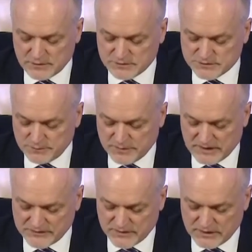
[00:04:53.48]
and
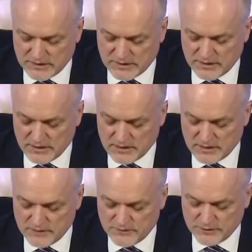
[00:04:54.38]
the
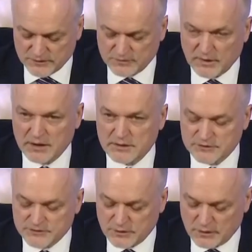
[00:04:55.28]
operation loss
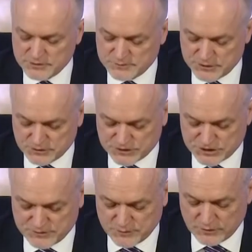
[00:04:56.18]

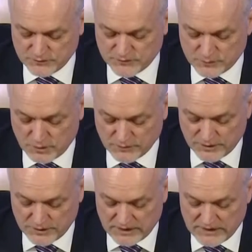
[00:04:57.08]
was
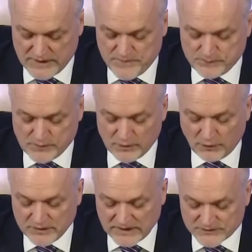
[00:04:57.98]
186 million
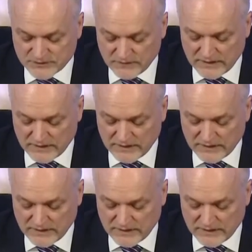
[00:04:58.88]
zlotys.